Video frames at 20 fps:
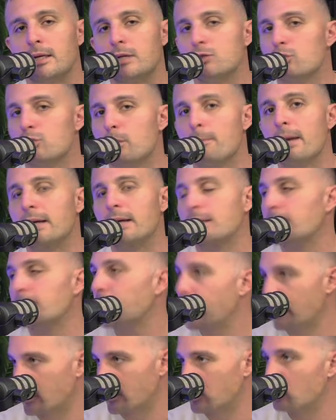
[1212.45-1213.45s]
into a bank
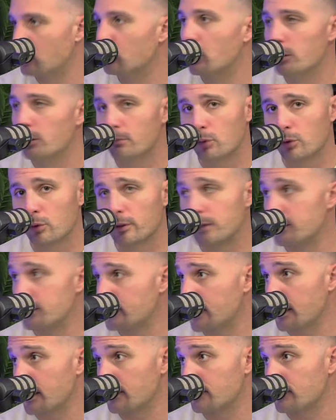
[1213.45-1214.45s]
account and you'll earn more these
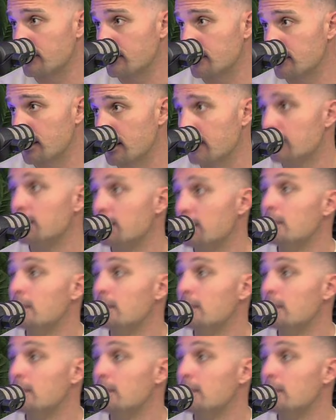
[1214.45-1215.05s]
days. Yeah.